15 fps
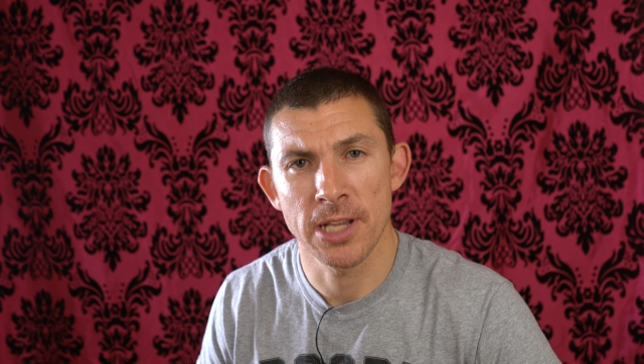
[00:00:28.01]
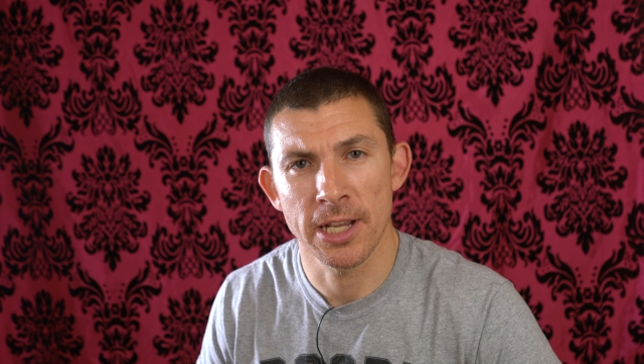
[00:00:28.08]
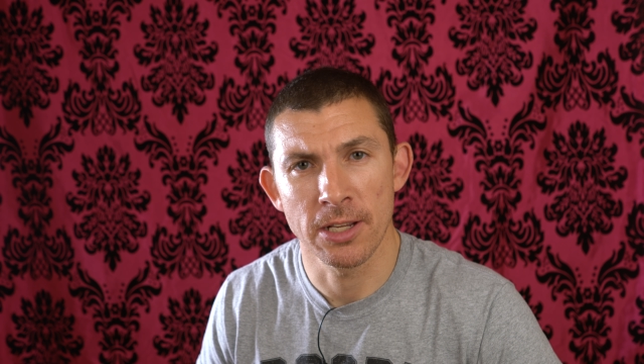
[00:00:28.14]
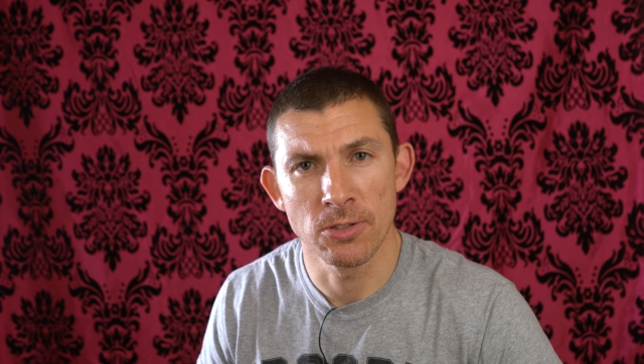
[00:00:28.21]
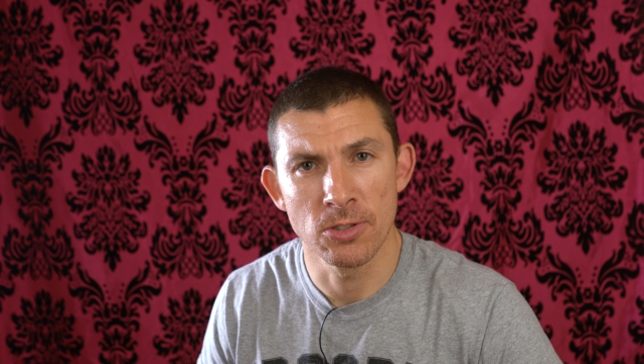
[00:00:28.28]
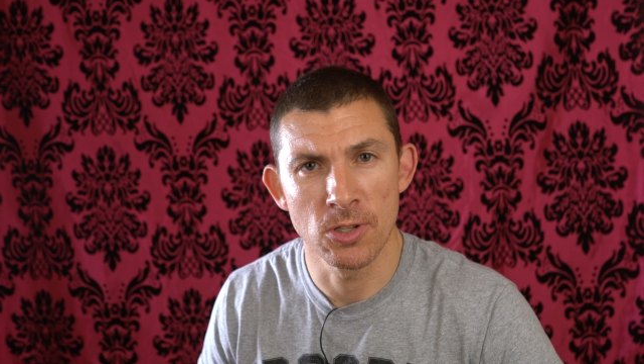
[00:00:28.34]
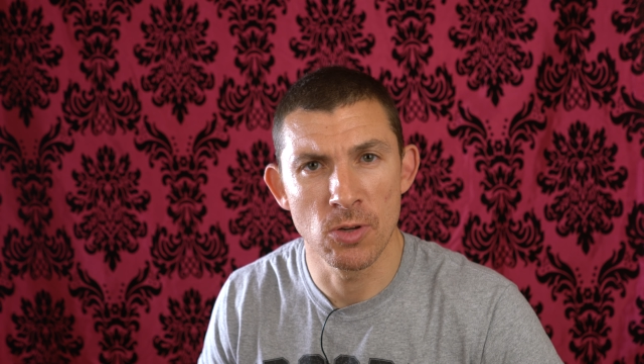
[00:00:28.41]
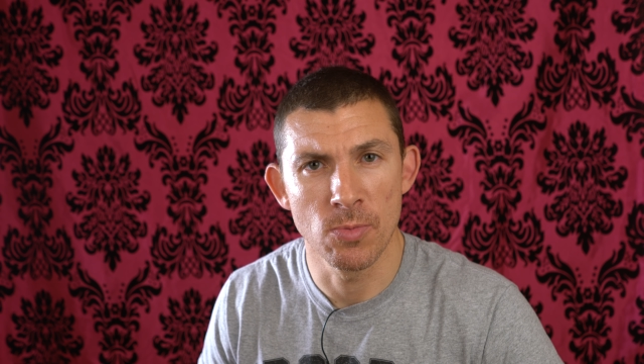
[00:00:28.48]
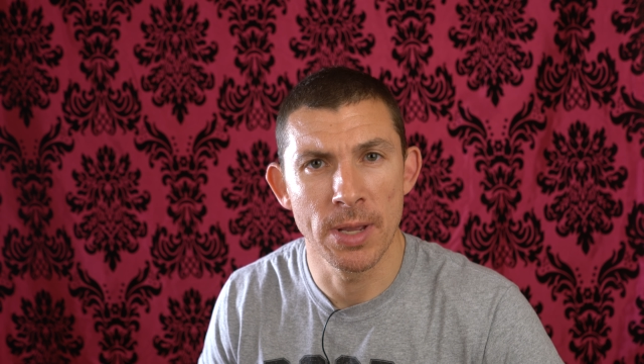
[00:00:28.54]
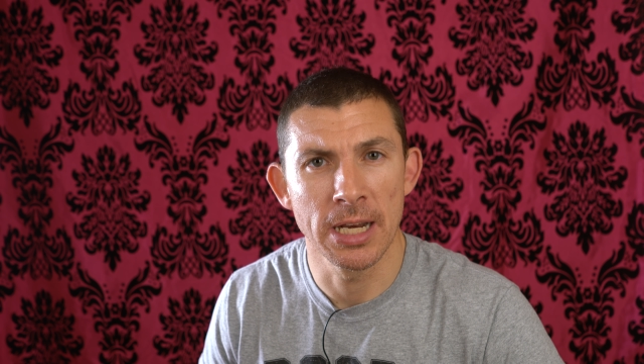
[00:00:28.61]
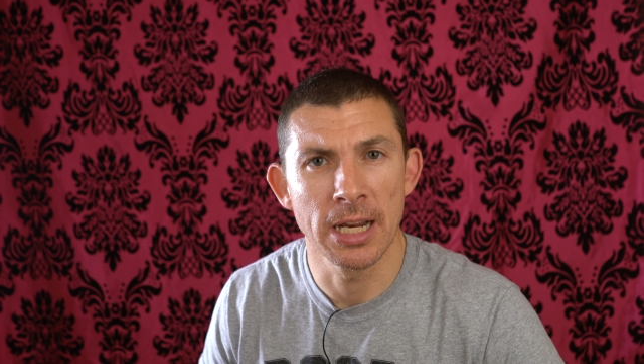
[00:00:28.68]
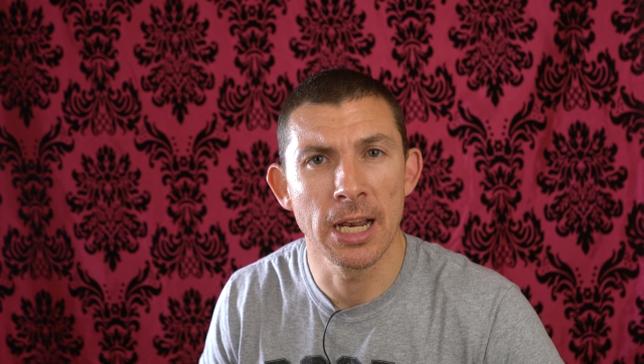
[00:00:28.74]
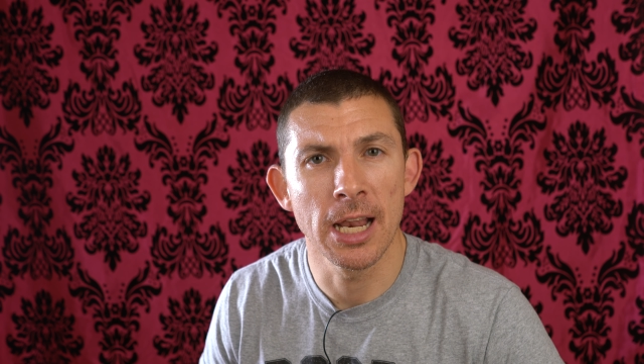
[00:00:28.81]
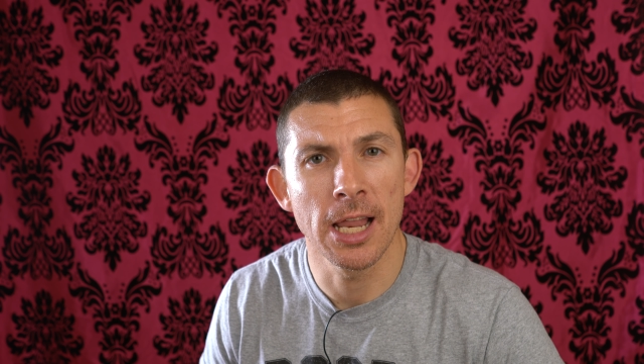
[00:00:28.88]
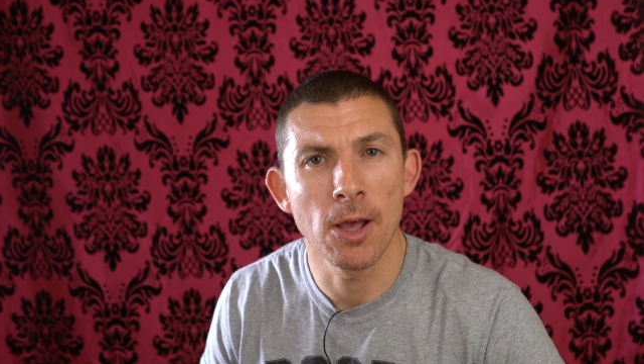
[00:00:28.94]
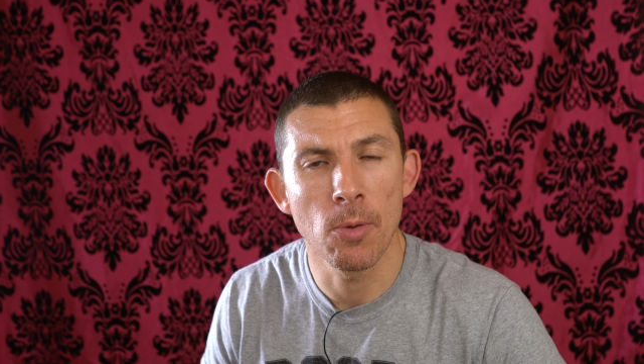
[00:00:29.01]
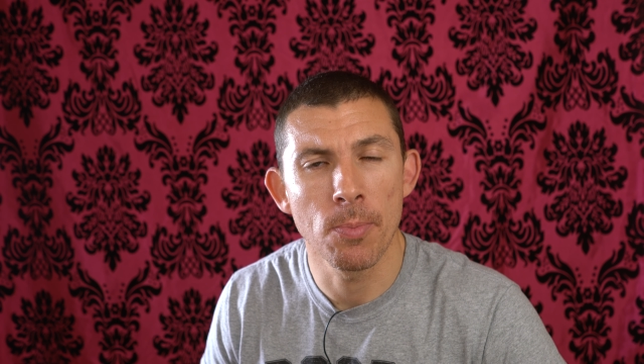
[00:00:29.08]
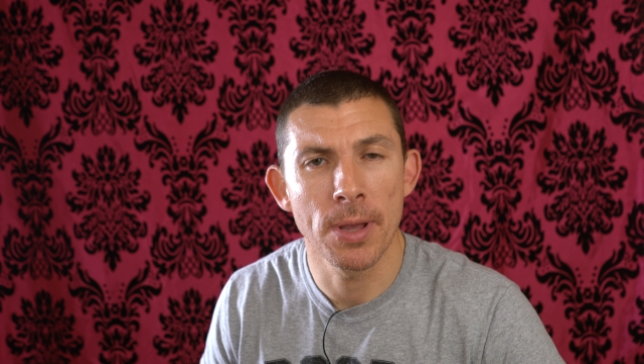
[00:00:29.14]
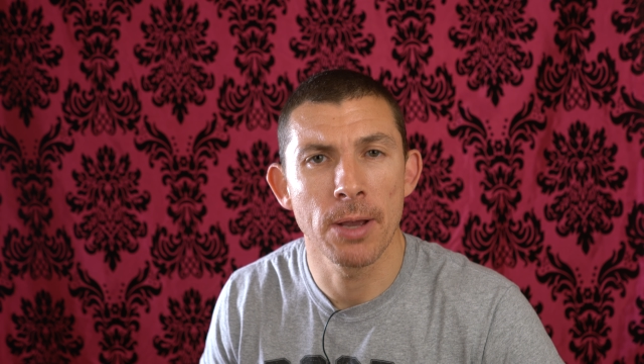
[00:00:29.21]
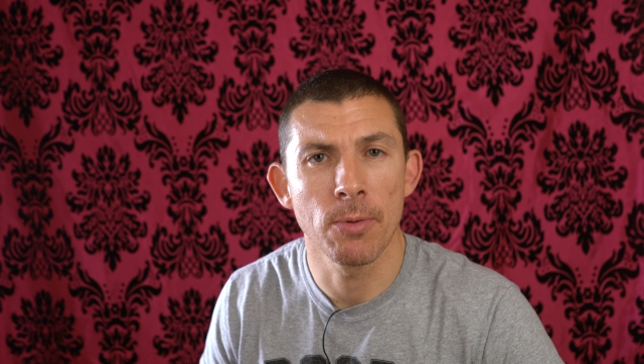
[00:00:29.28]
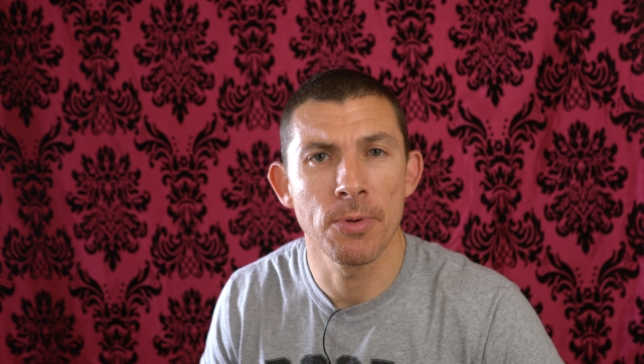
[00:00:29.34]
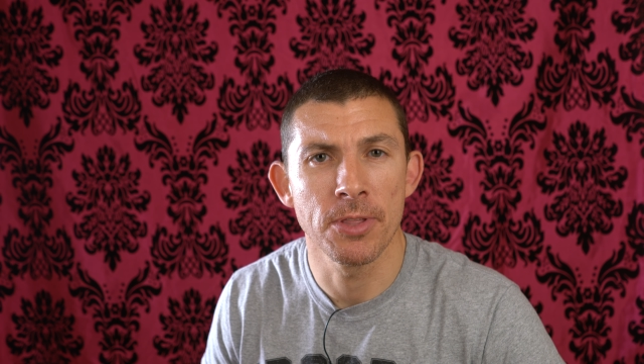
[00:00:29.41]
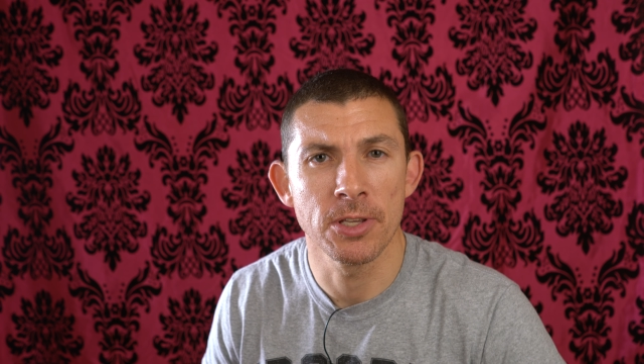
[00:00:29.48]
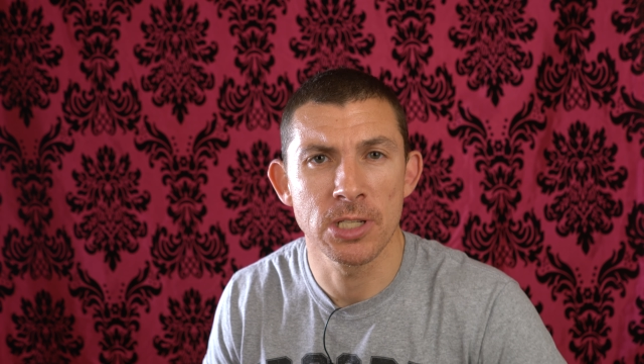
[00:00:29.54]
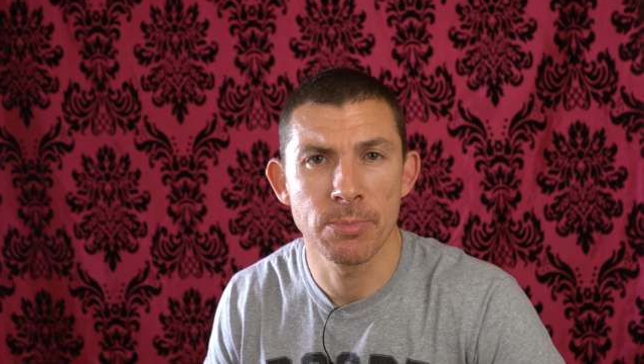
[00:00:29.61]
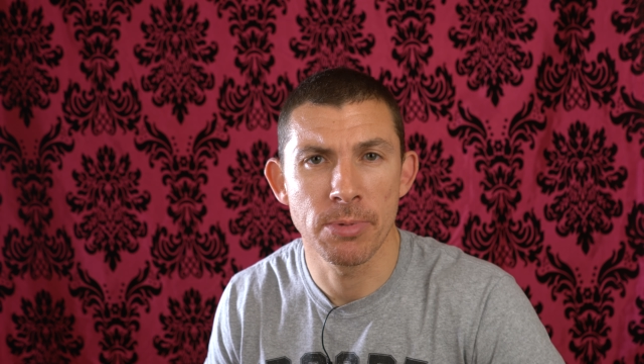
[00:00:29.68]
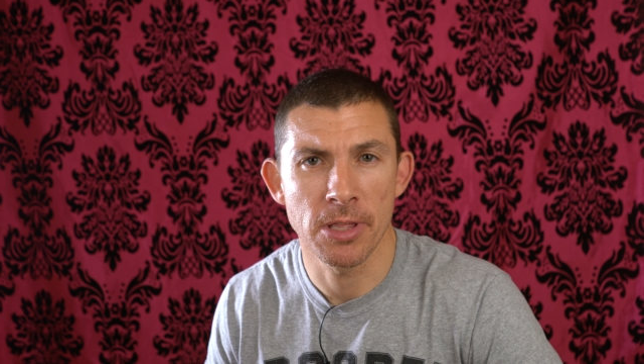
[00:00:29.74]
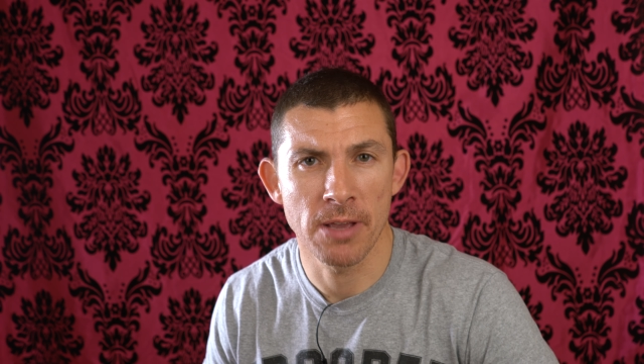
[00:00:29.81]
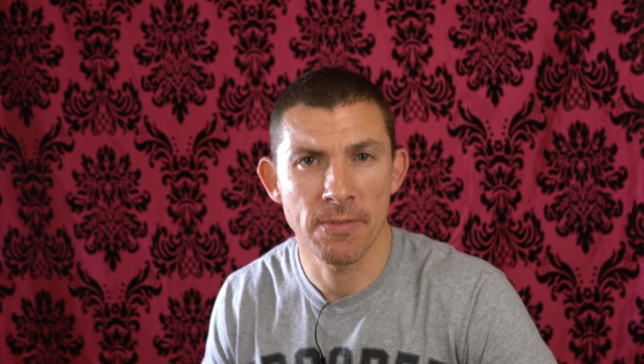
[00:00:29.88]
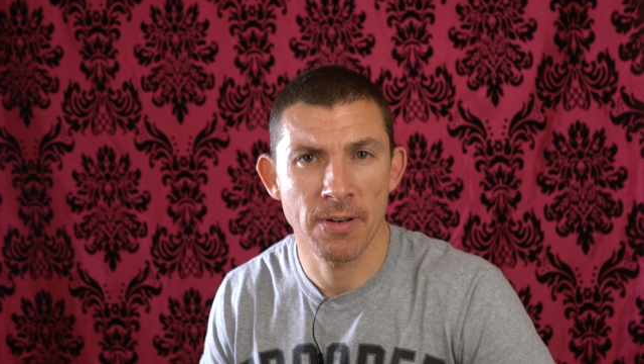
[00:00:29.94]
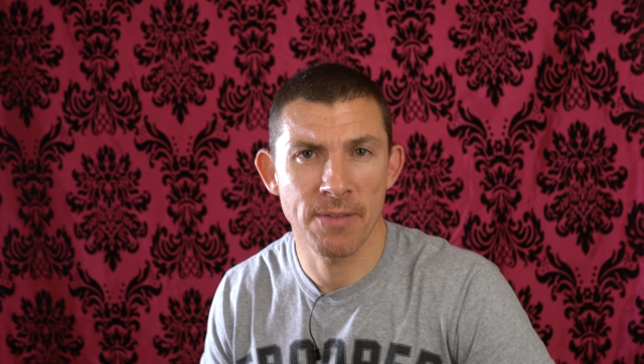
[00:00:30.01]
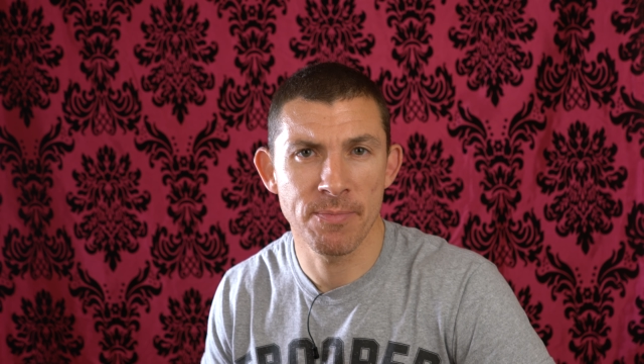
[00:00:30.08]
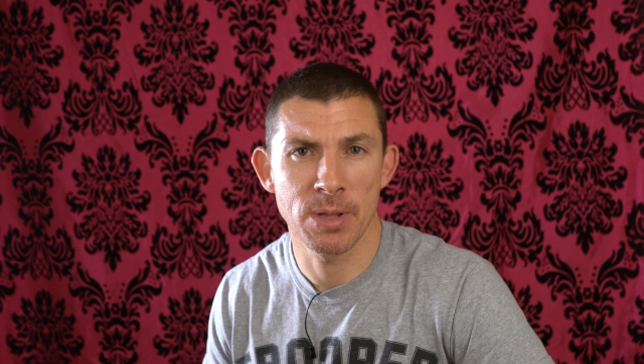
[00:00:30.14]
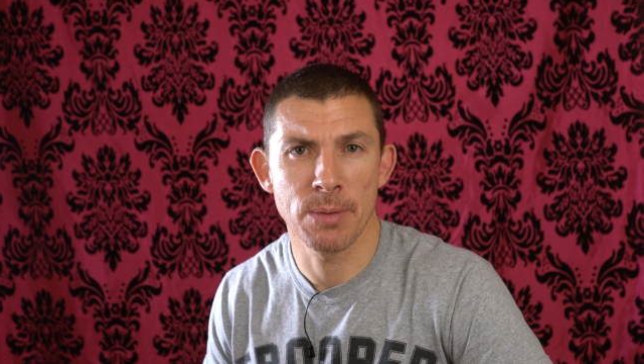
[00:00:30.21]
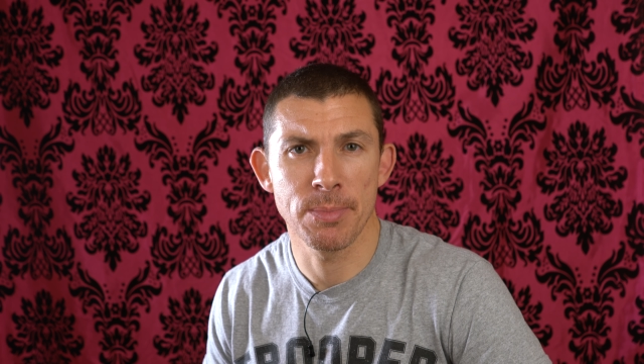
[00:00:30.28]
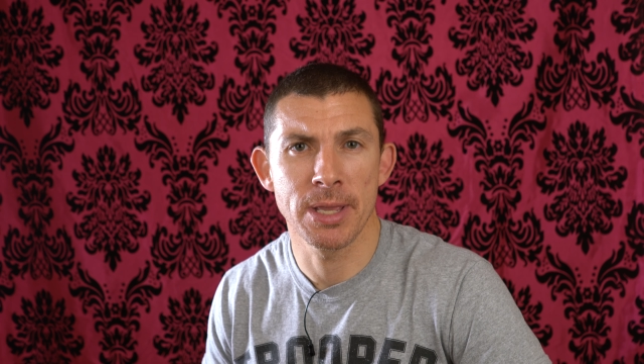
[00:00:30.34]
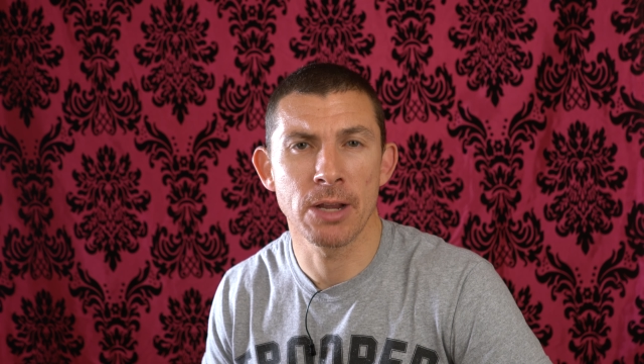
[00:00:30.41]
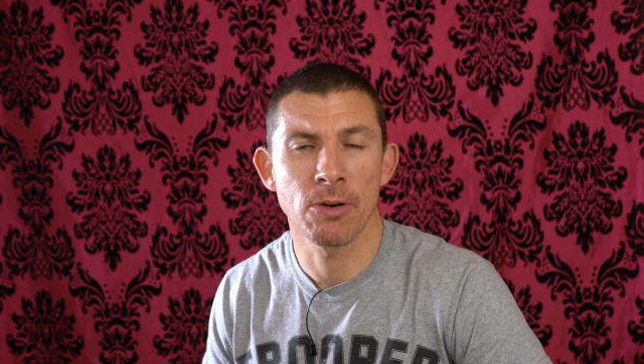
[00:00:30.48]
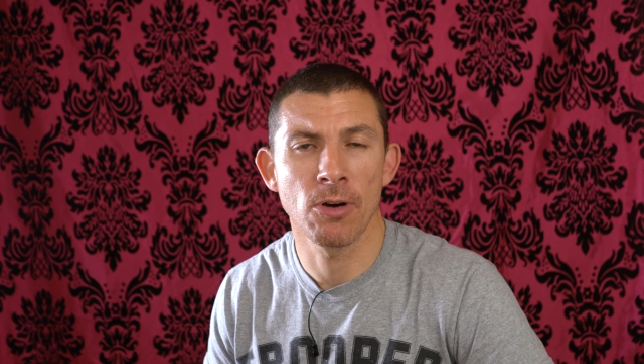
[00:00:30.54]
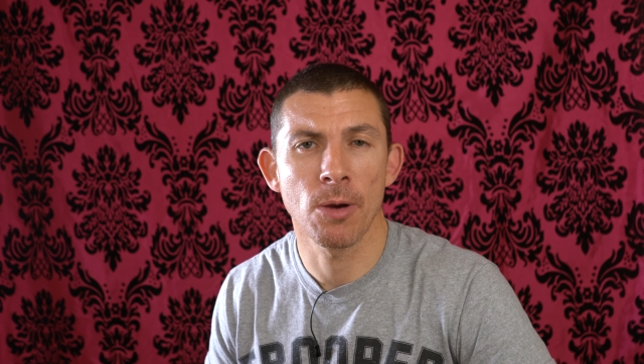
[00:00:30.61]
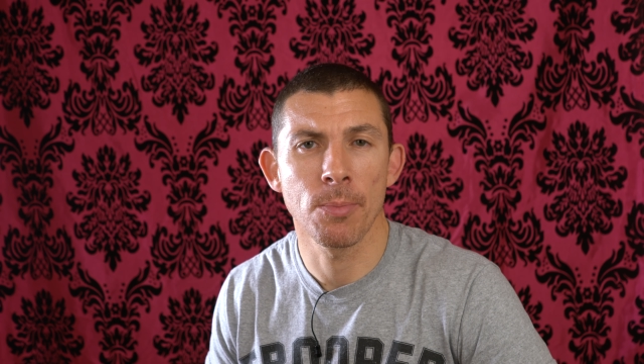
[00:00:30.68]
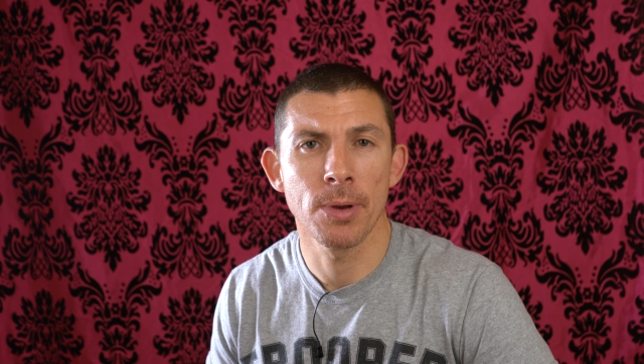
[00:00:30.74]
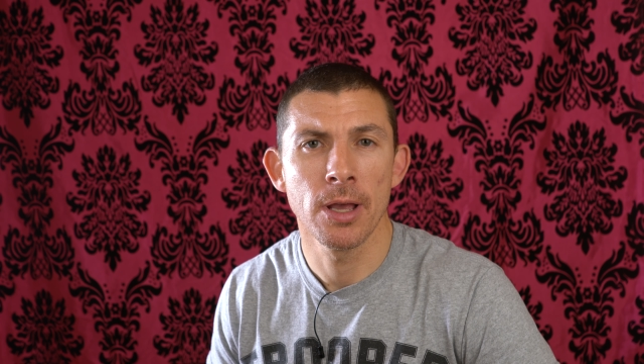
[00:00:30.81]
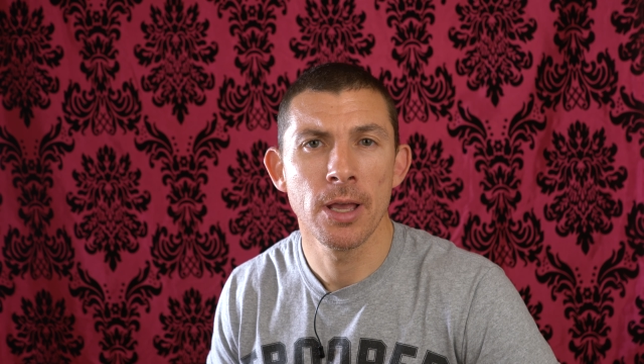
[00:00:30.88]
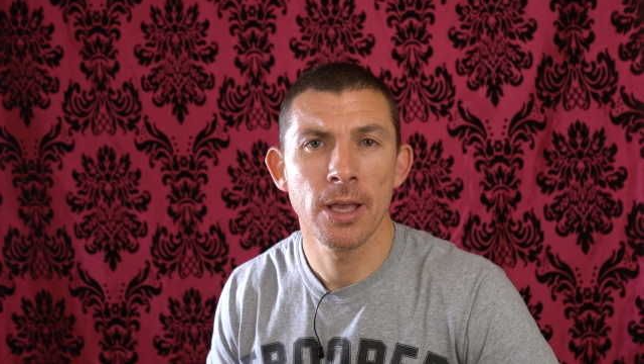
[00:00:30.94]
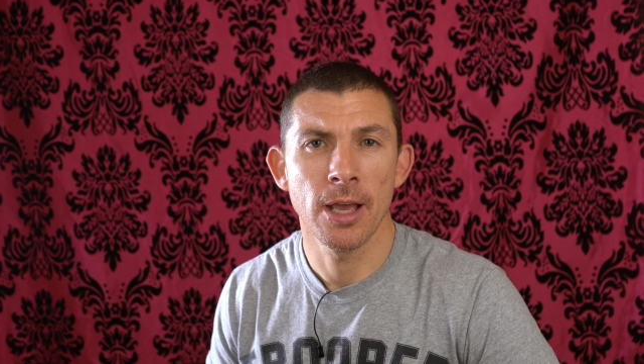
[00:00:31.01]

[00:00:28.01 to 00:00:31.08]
I can zoom in a little bit with the Super 35mm crop,